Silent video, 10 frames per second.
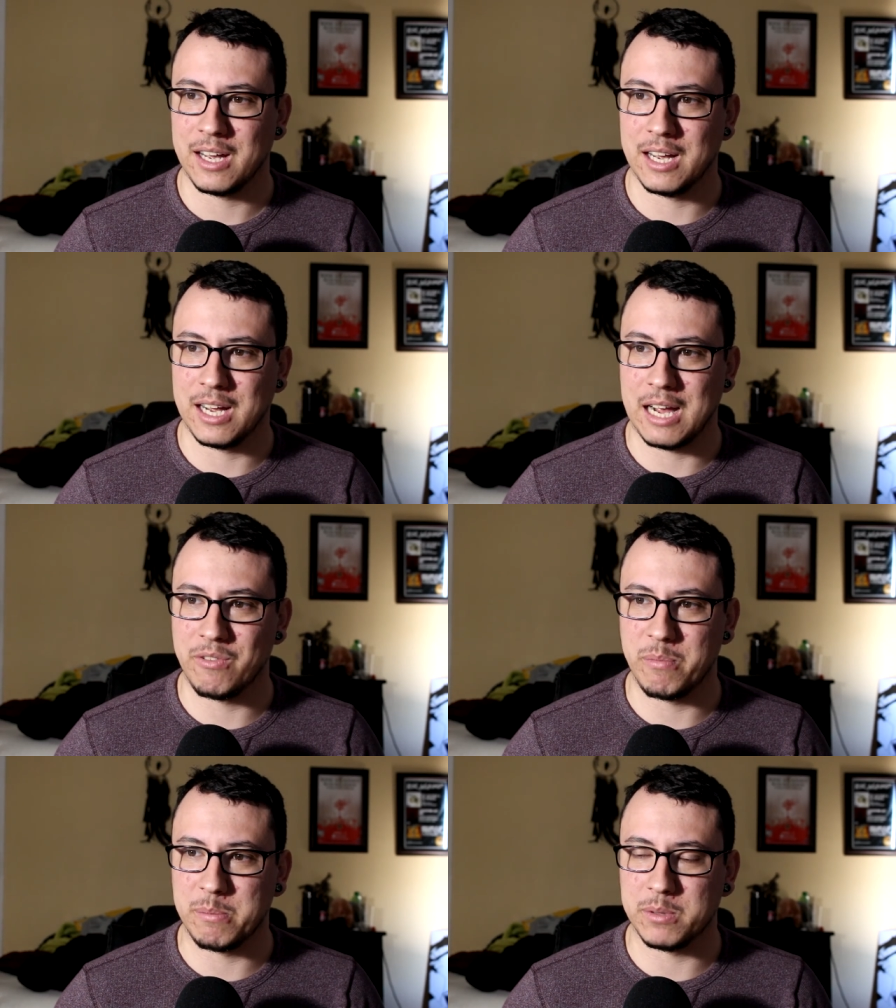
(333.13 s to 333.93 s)
Uh, I
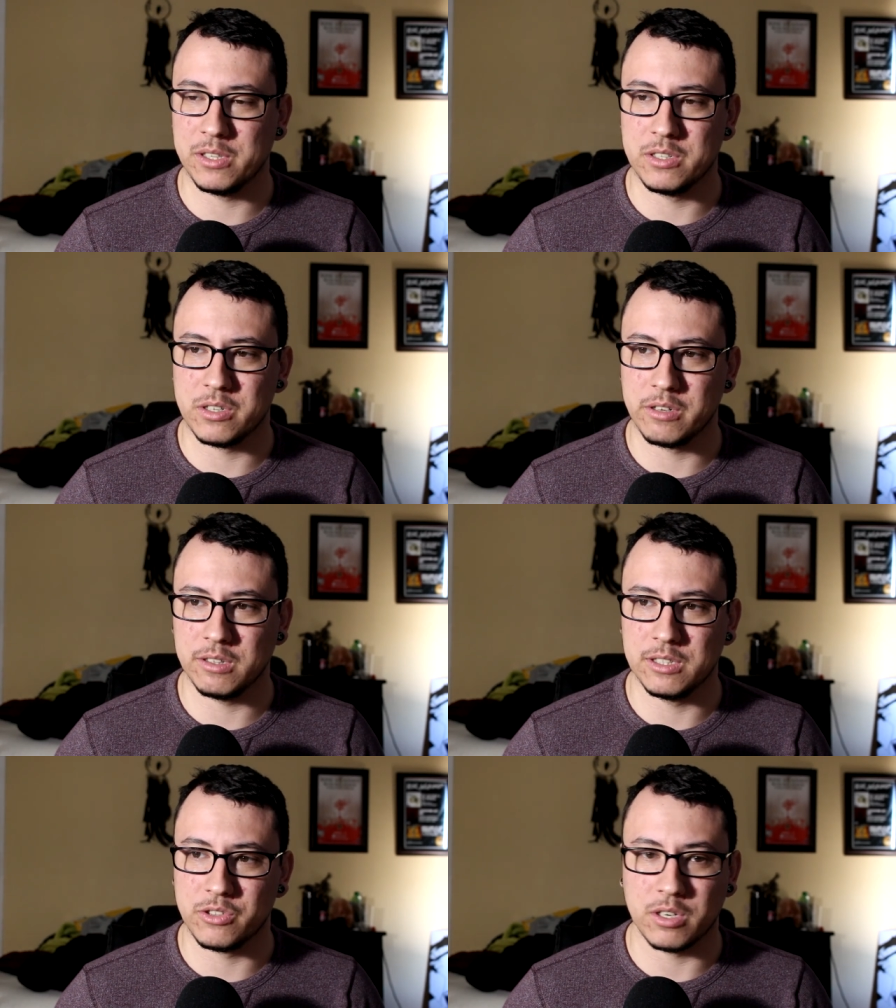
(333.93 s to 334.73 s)
haven't been
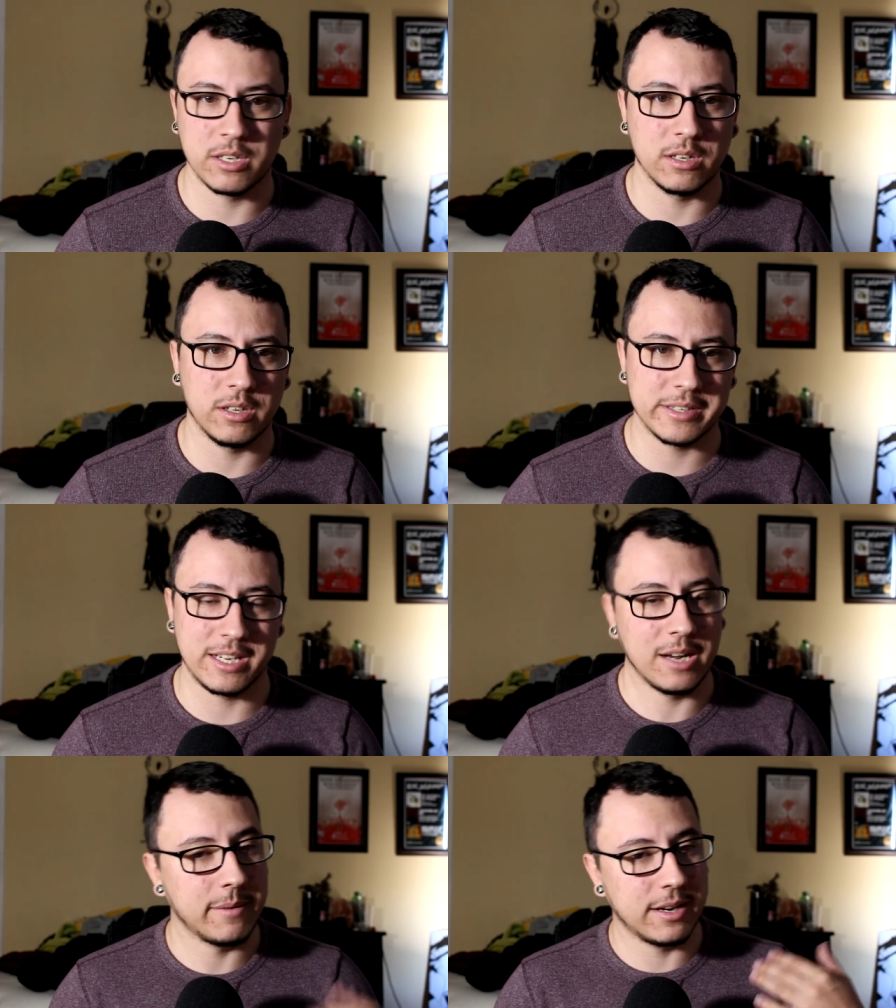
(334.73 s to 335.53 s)
belligerently drunk in a long
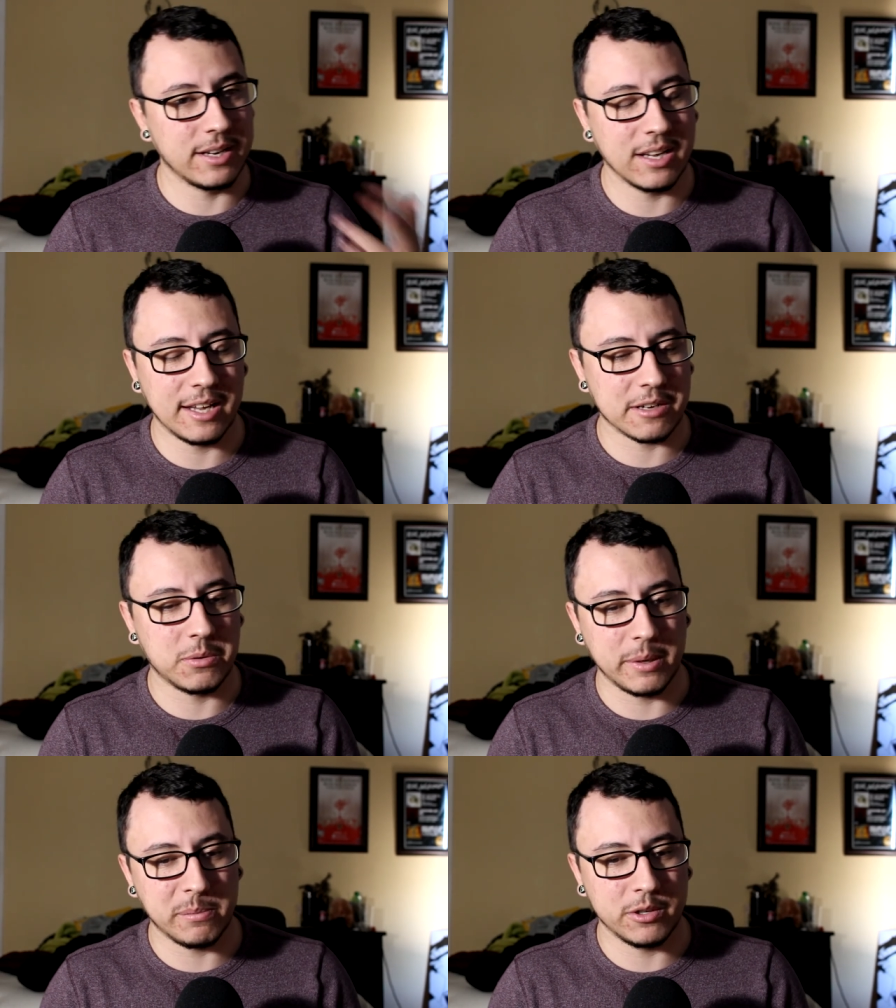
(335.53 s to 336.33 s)
time, and I didn't
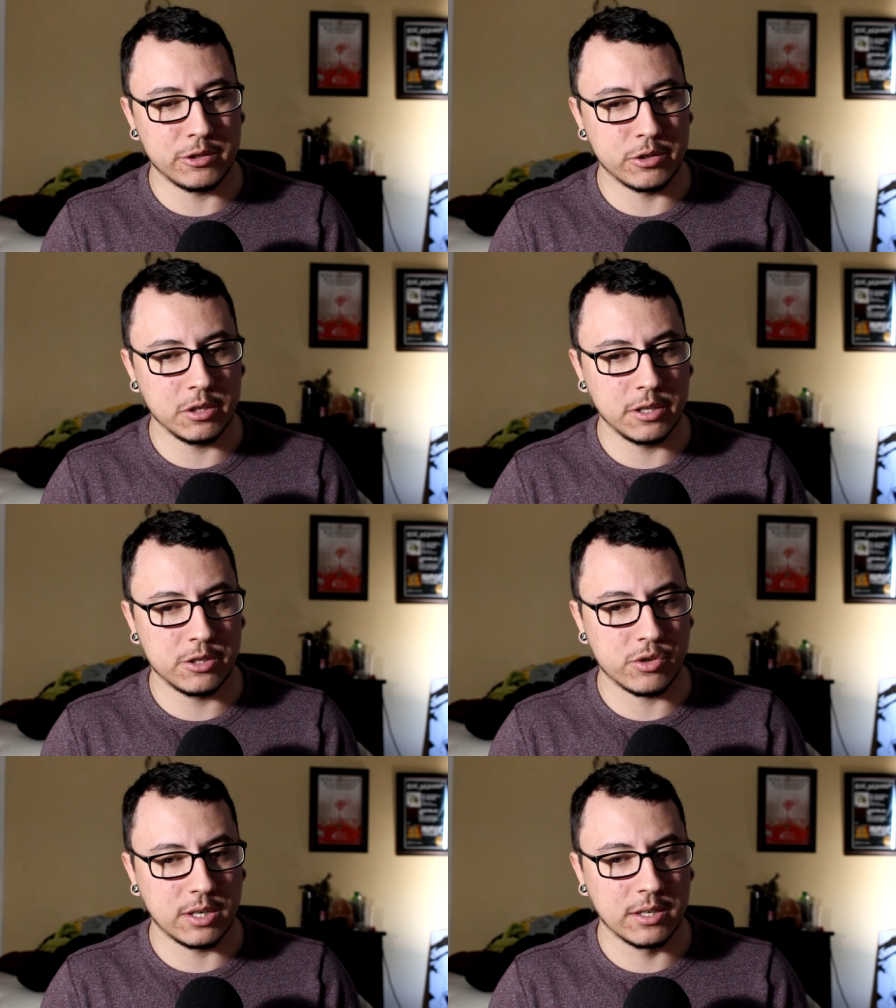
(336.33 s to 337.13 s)
get quite
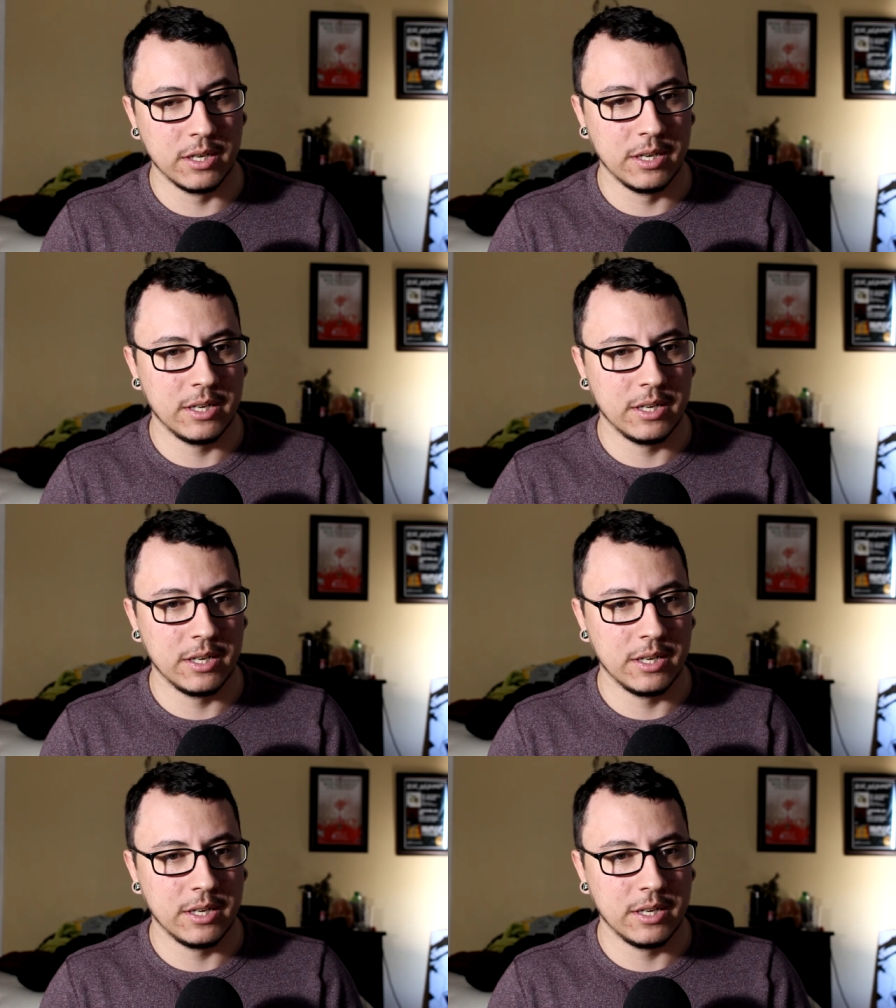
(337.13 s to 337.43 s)
belligerently drunk